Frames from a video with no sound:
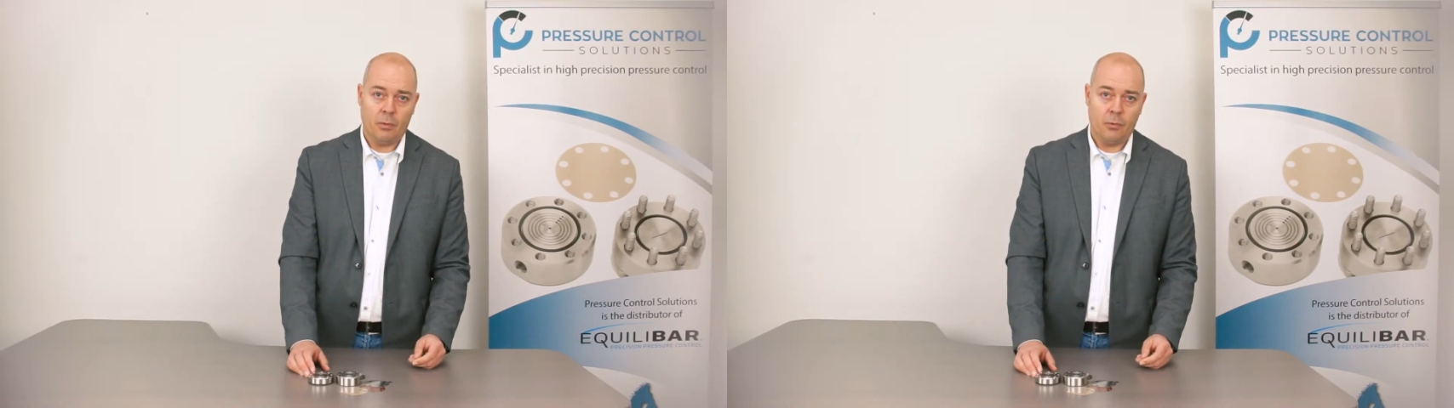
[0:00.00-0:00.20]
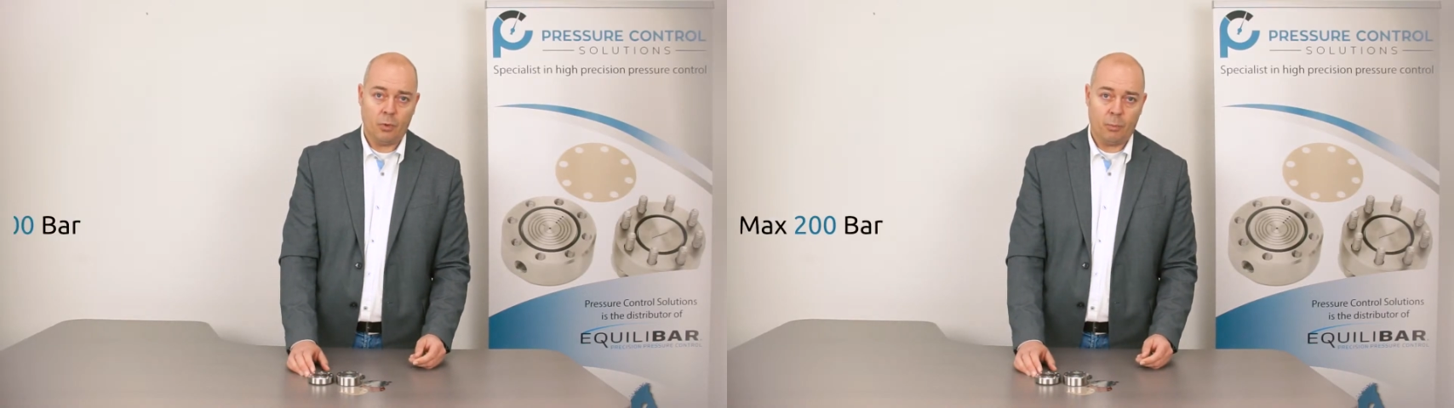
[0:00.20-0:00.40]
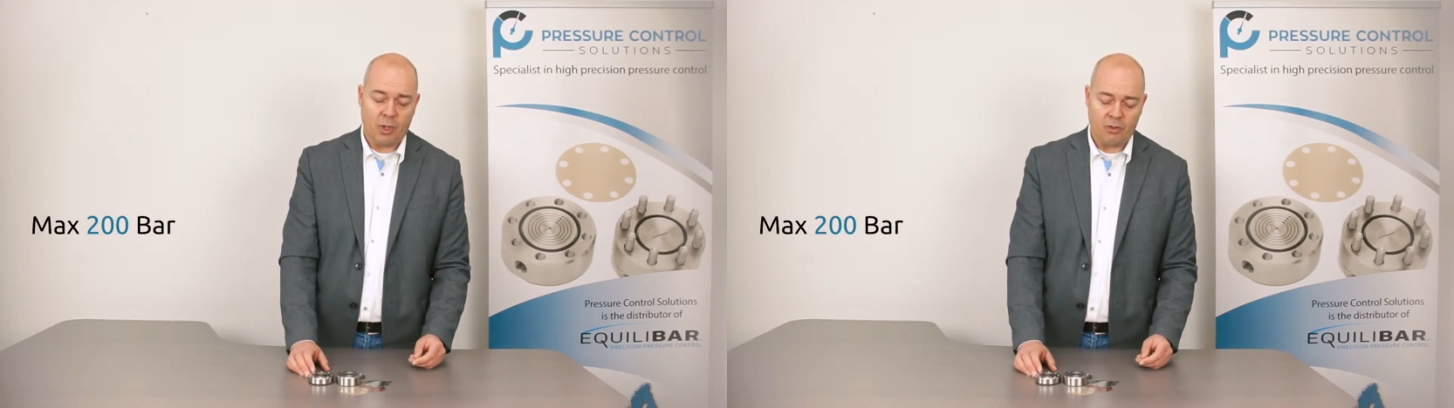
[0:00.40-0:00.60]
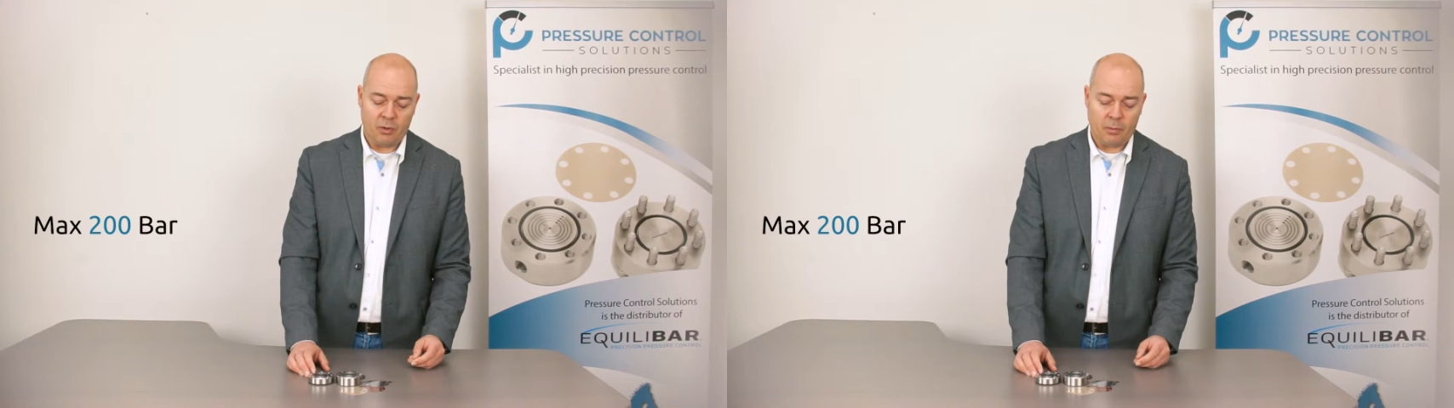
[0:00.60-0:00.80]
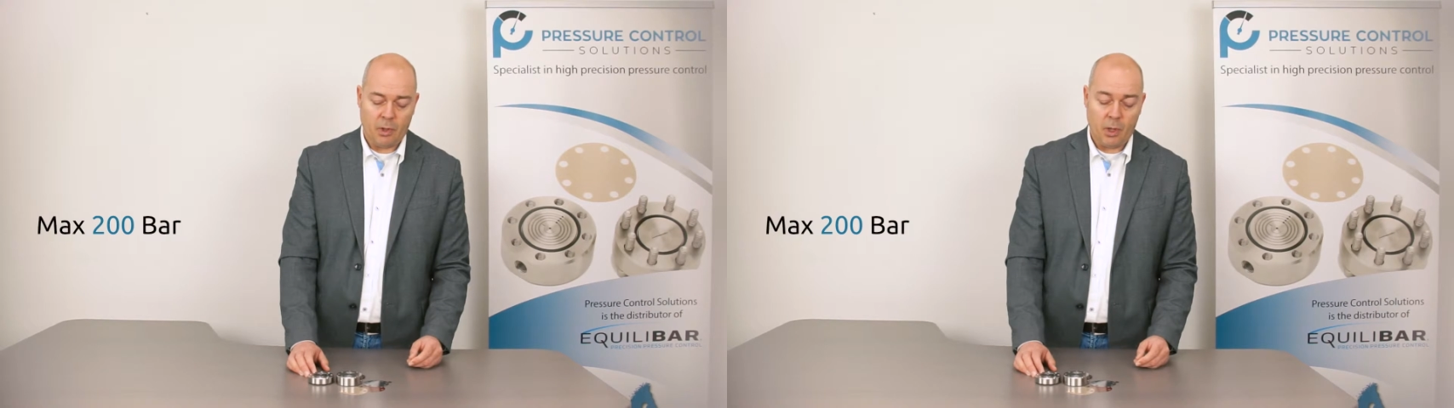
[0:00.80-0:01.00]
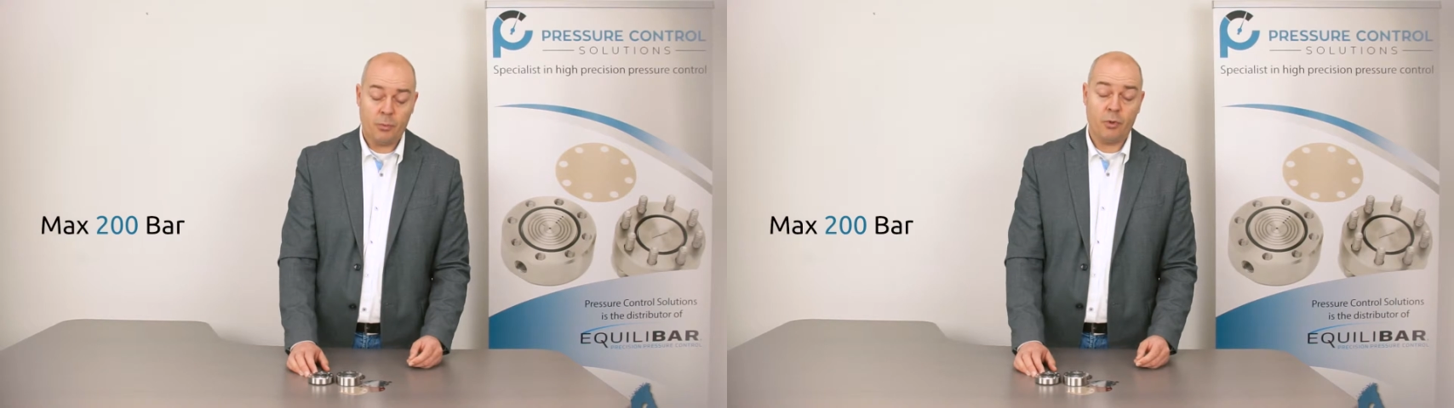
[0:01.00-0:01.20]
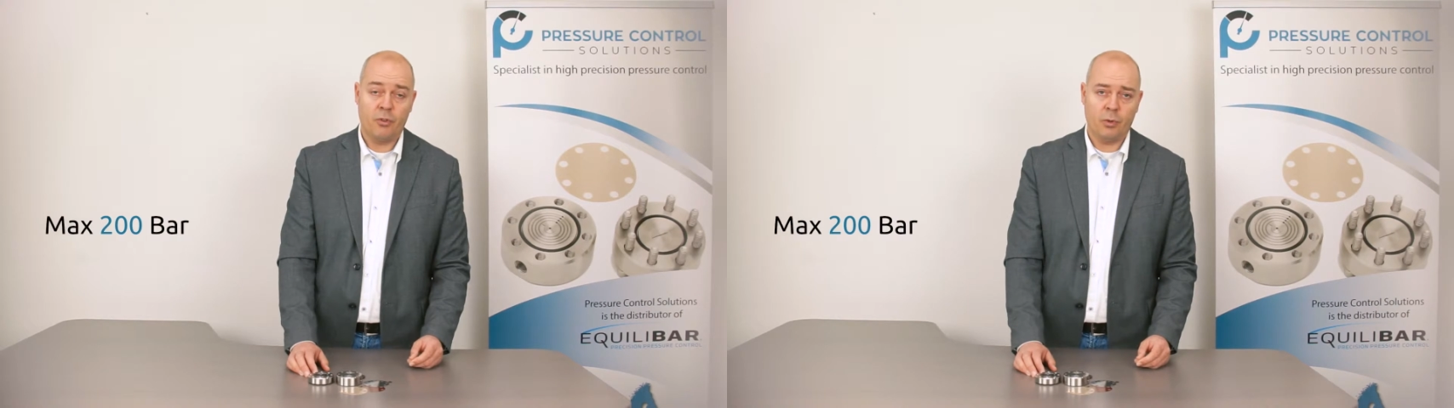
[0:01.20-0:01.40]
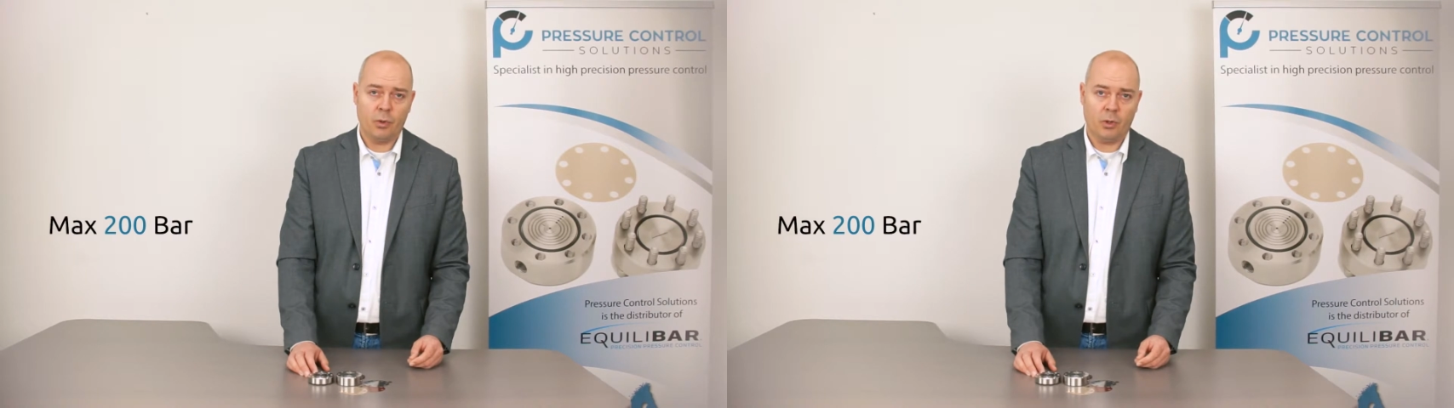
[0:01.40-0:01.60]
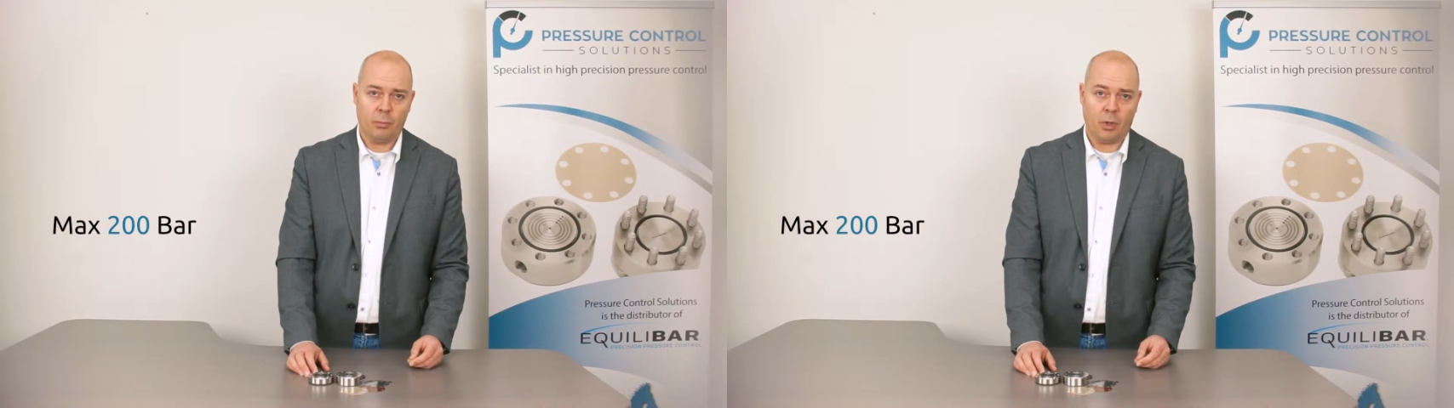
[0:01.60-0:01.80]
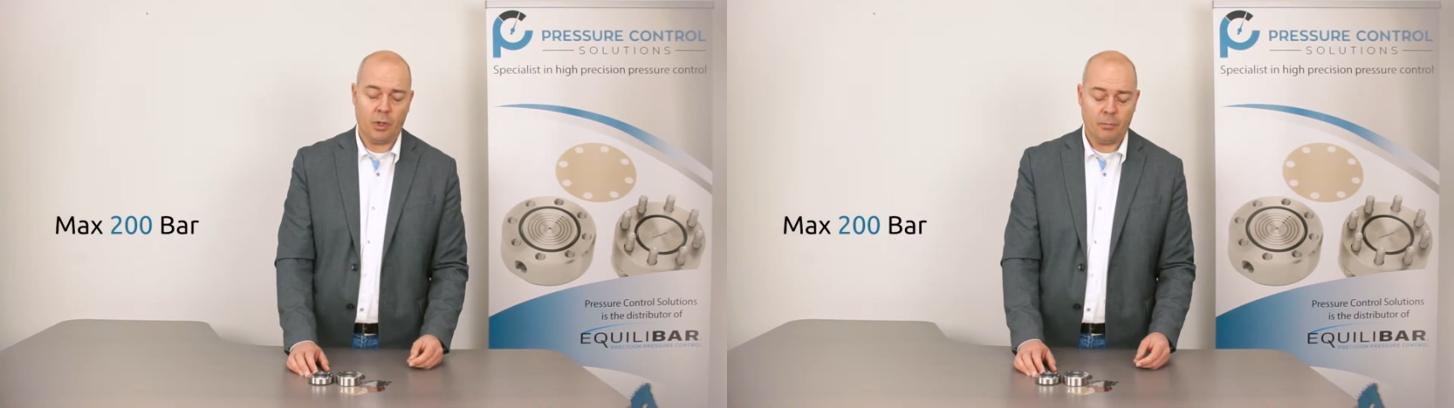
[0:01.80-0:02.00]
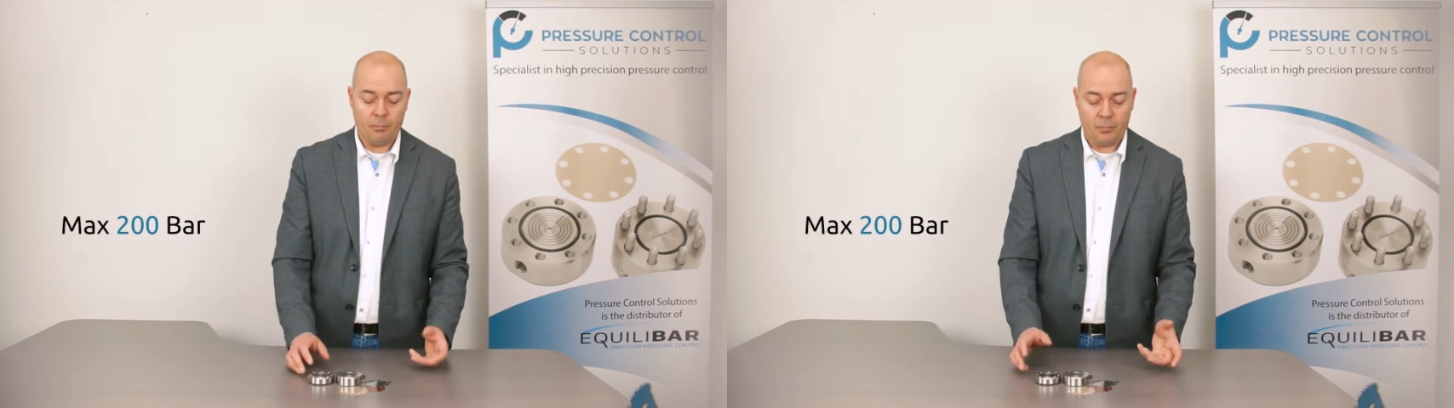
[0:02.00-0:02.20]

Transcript: to a pressure up to 200 bar